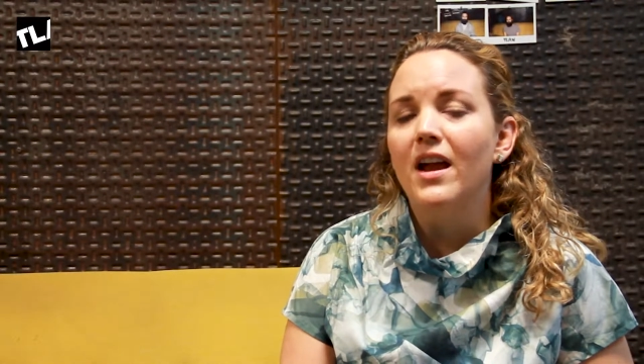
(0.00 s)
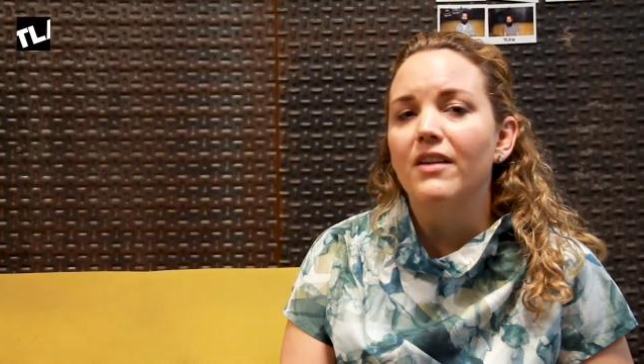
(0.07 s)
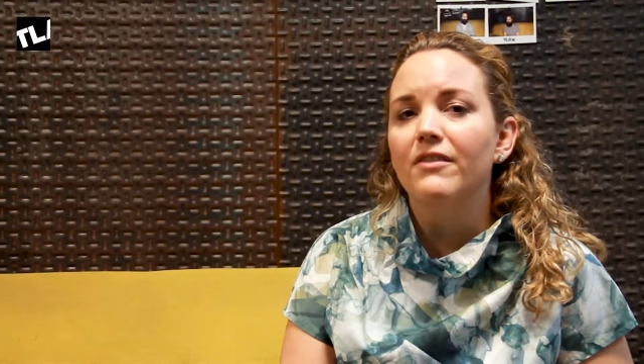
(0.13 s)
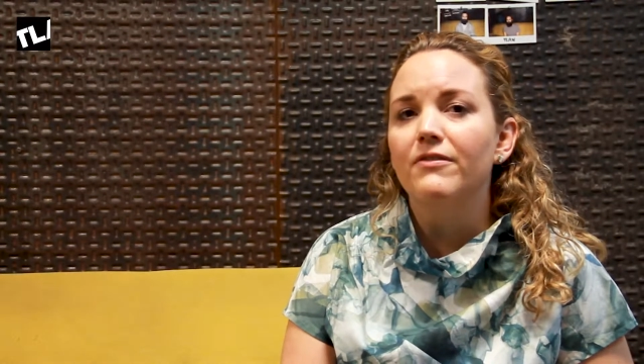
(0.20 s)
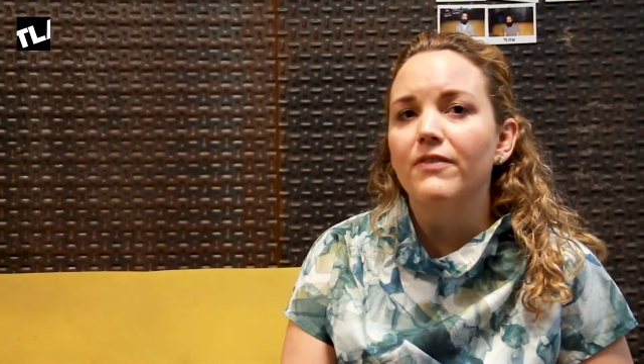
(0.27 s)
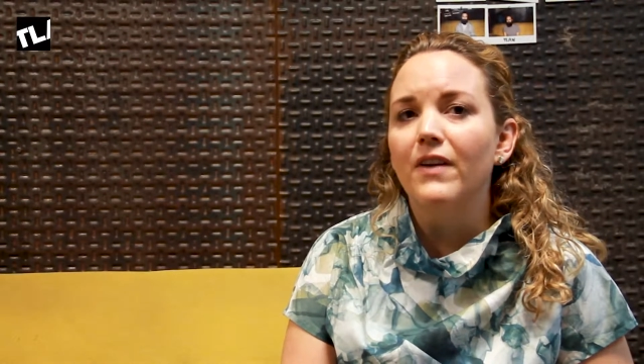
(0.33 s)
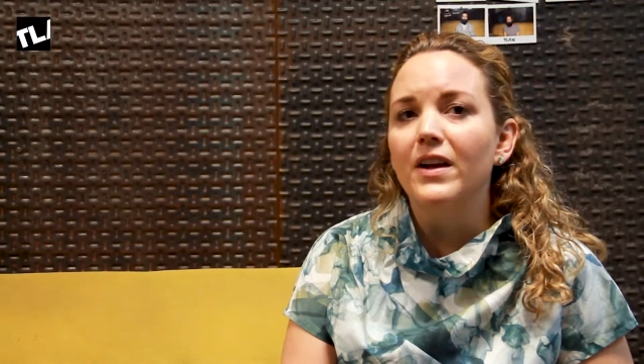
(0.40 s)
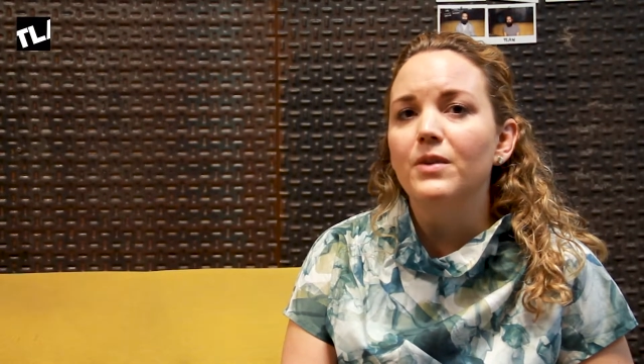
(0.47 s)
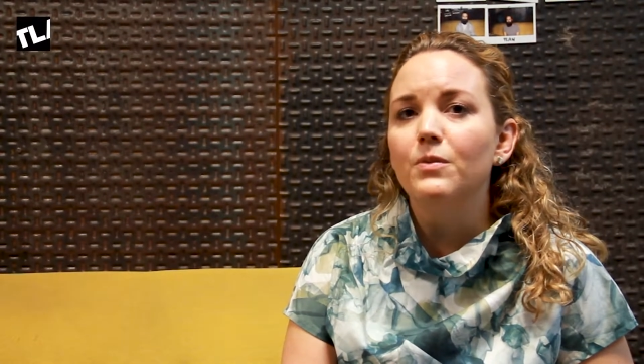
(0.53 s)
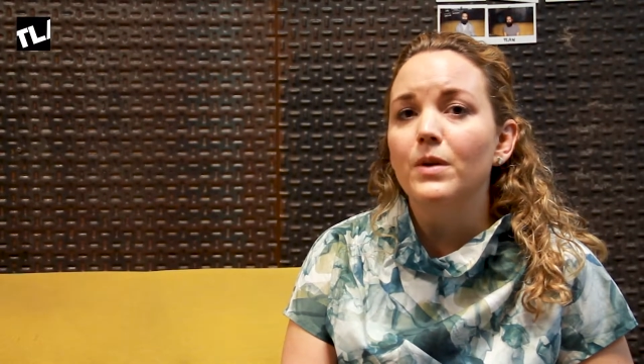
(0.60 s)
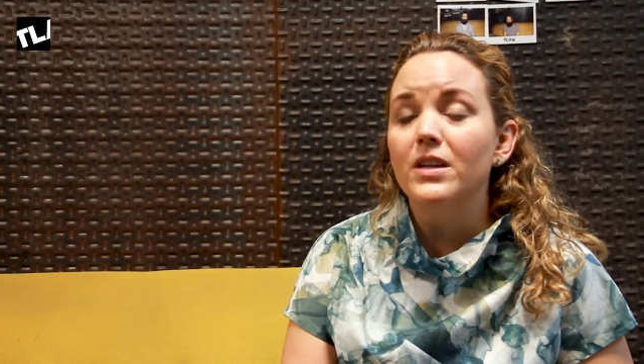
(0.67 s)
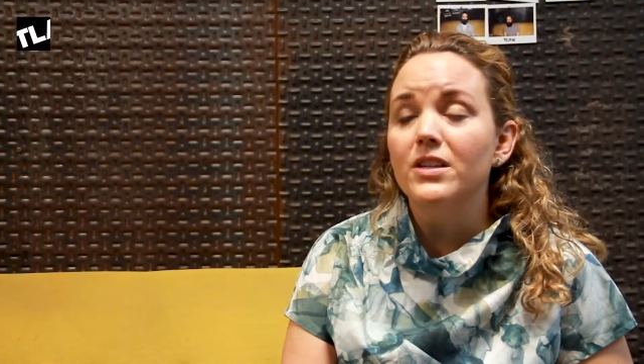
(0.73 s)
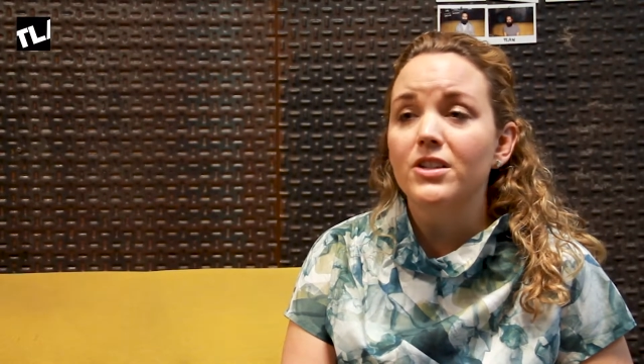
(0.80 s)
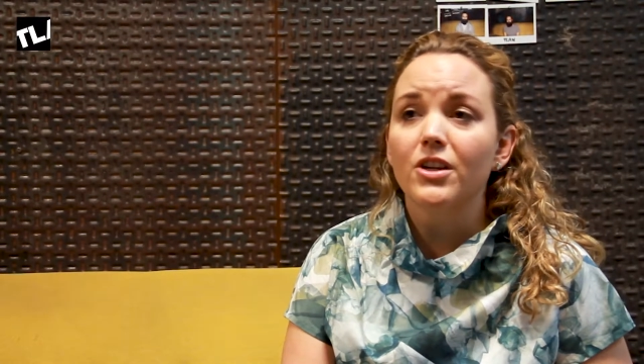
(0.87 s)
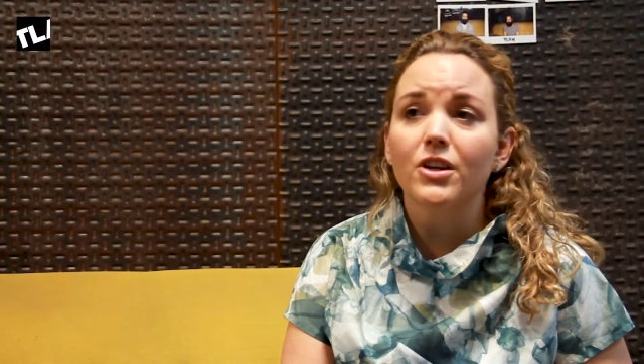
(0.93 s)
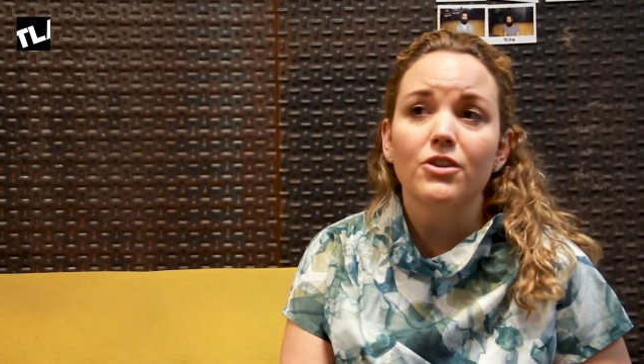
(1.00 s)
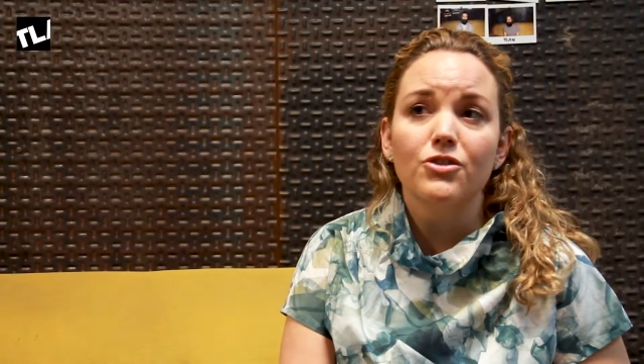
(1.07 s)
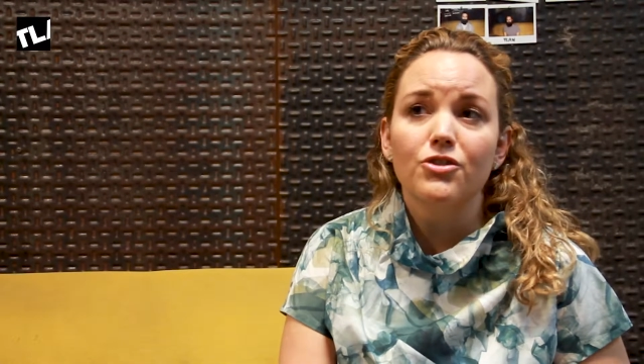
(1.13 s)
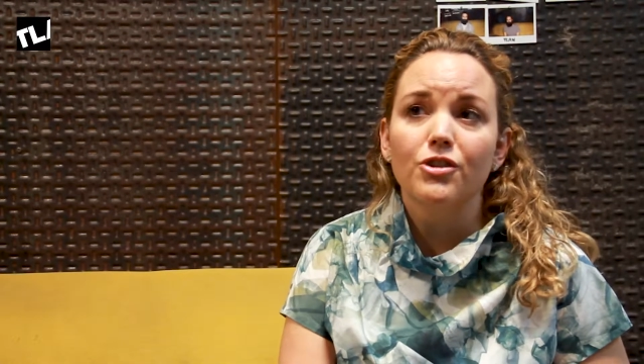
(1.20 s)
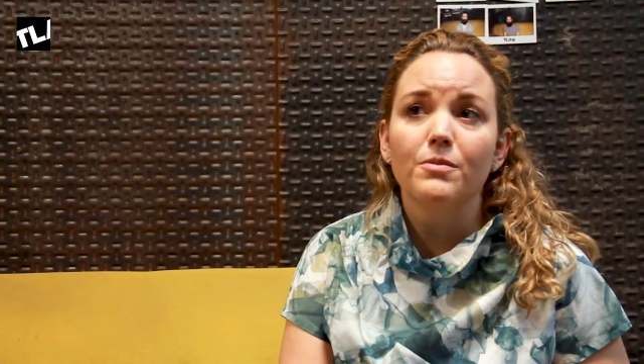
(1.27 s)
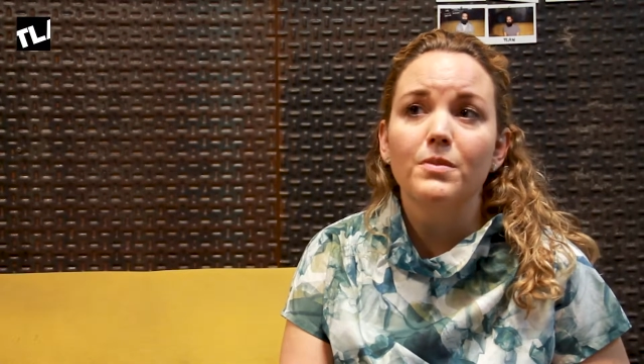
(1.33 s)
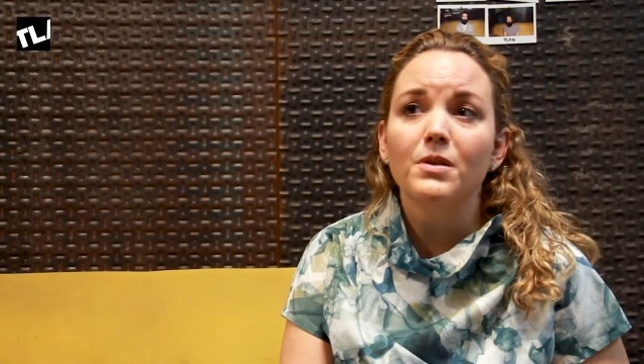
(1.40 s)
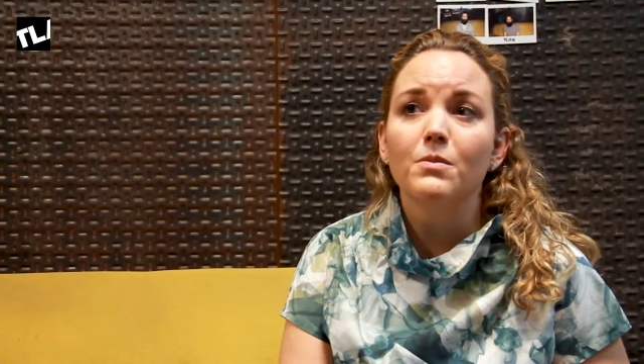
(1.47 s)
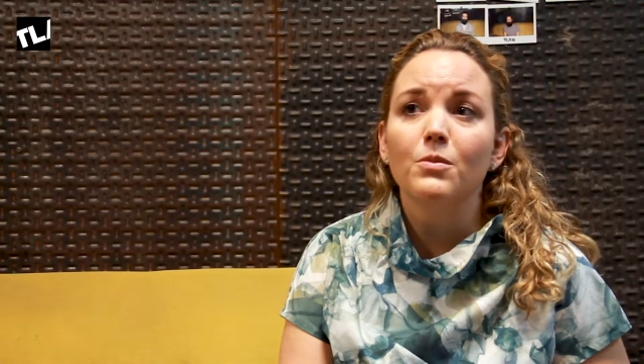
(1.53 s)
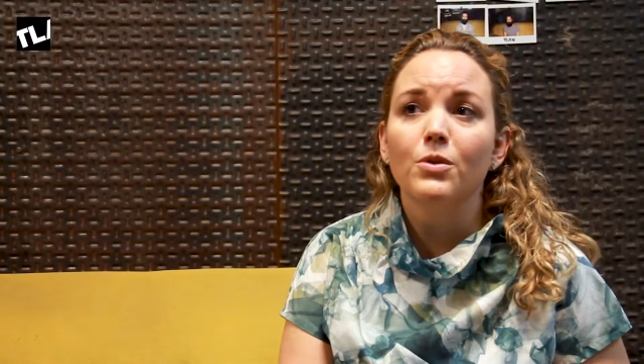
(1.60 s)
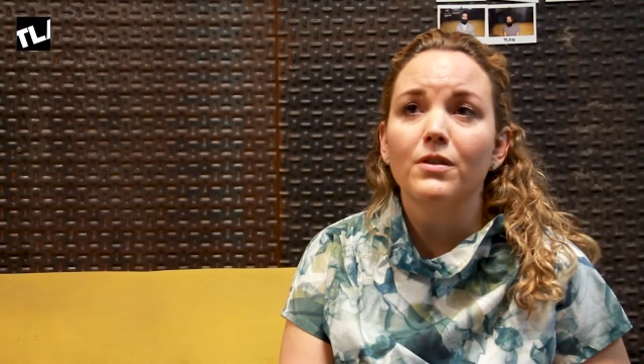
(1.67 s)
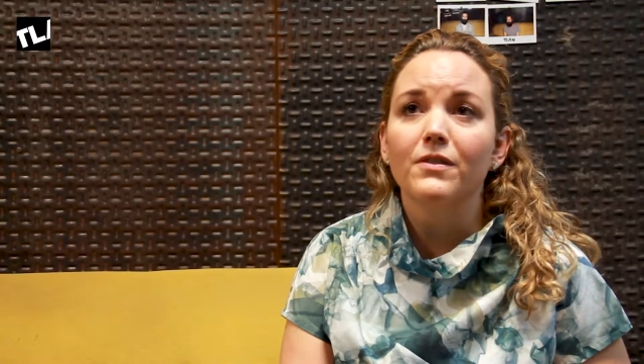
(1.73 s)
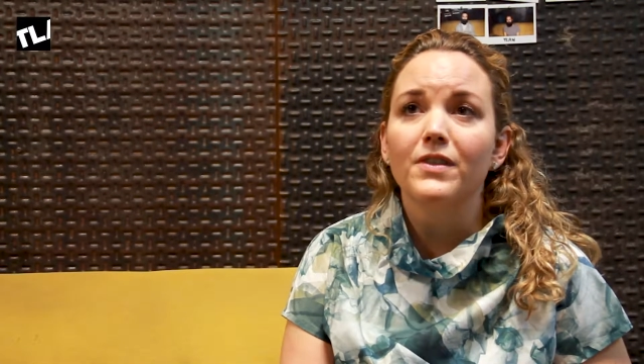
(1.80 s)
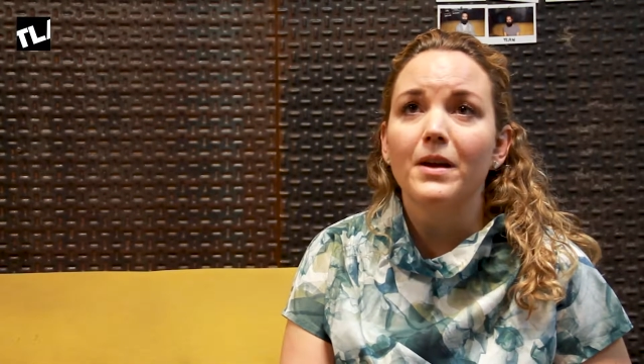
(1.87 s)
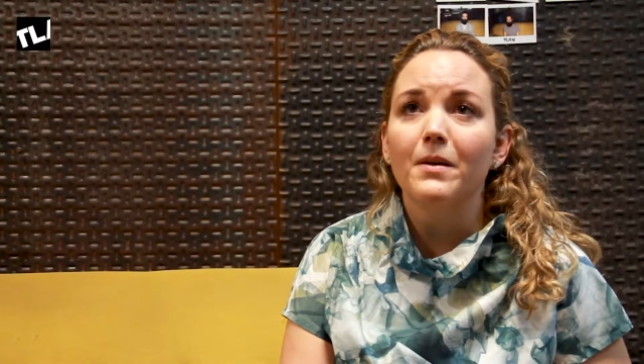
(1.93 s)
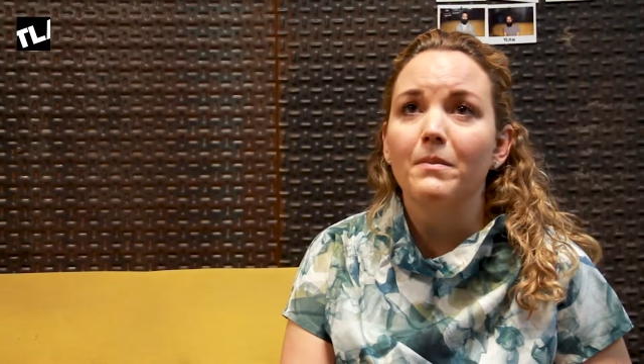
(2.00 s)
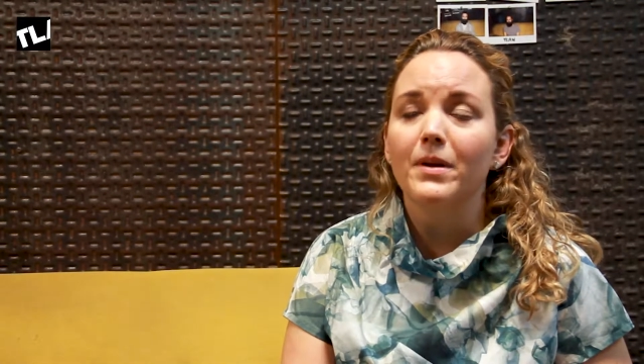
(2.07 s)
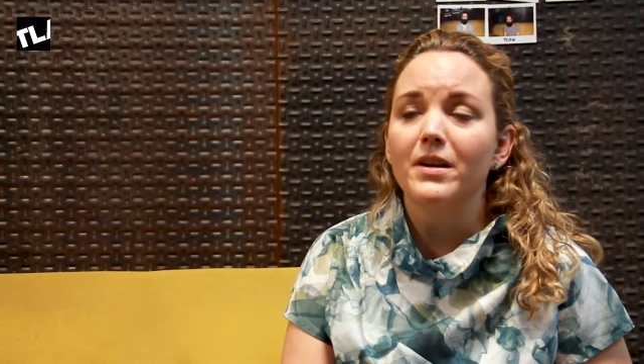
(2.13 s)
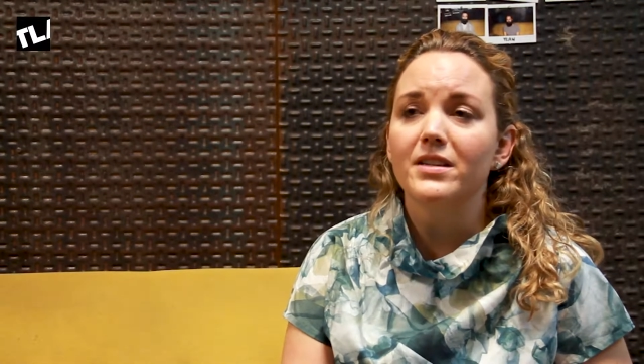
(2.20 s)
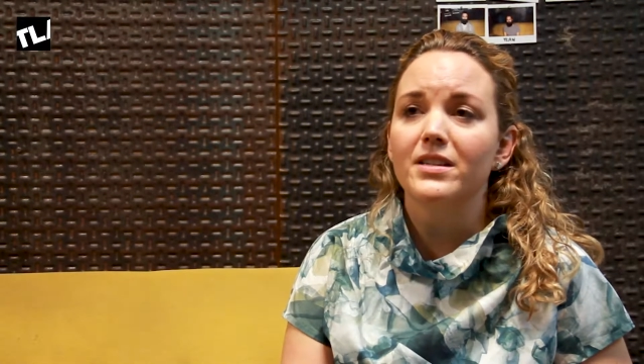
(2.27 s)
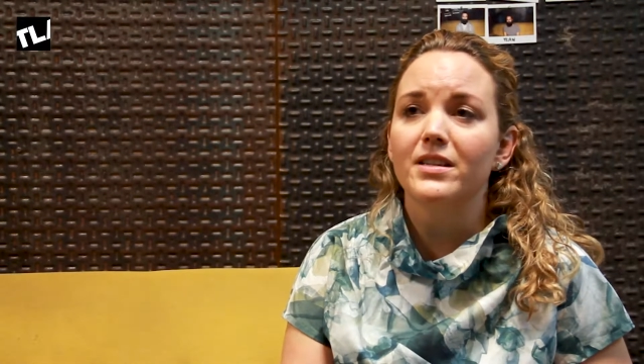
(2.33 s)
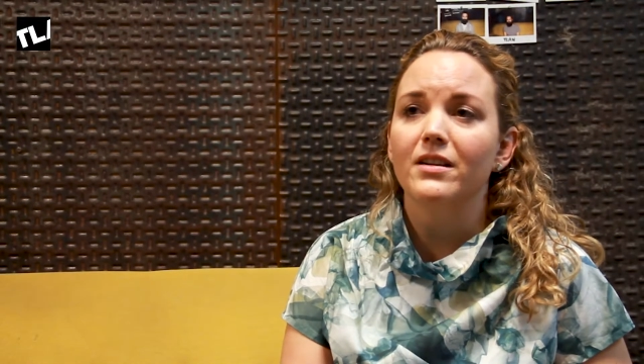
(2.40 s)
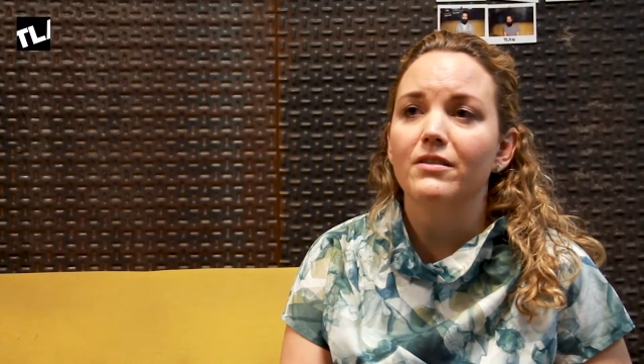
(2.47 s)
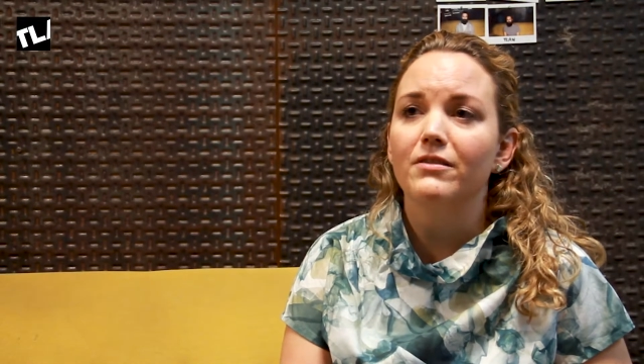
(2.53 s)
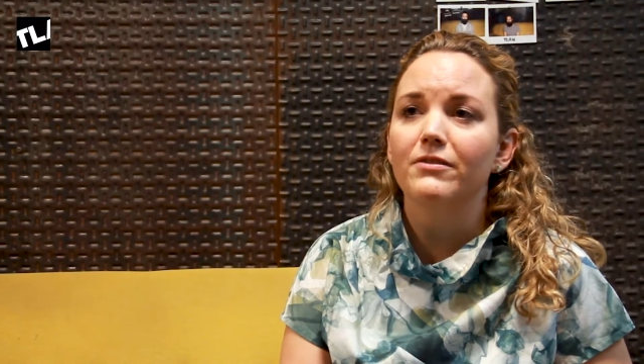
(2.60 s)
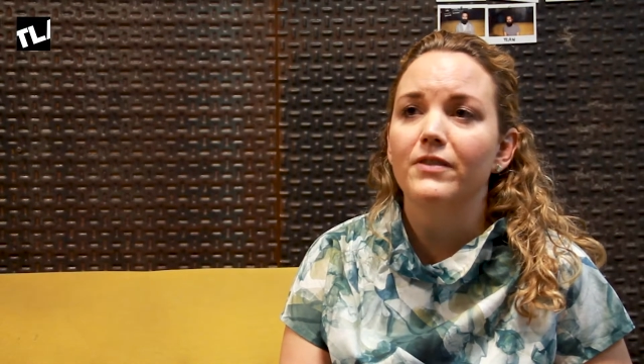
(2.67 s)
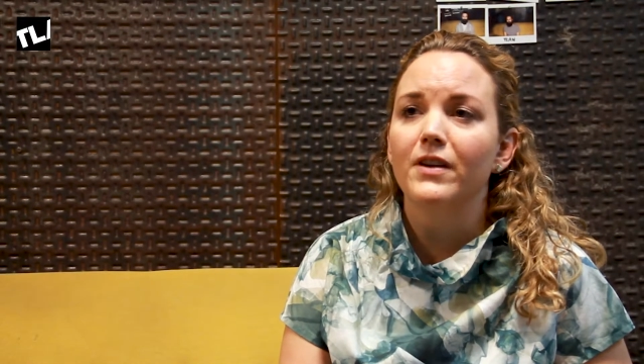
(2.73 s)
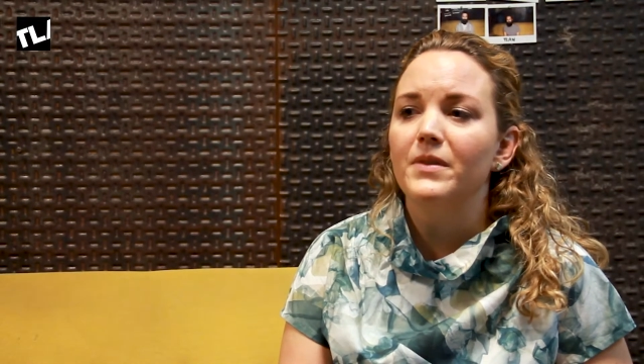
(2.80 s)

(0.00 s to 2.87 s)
and find ways to contribute more of that best self.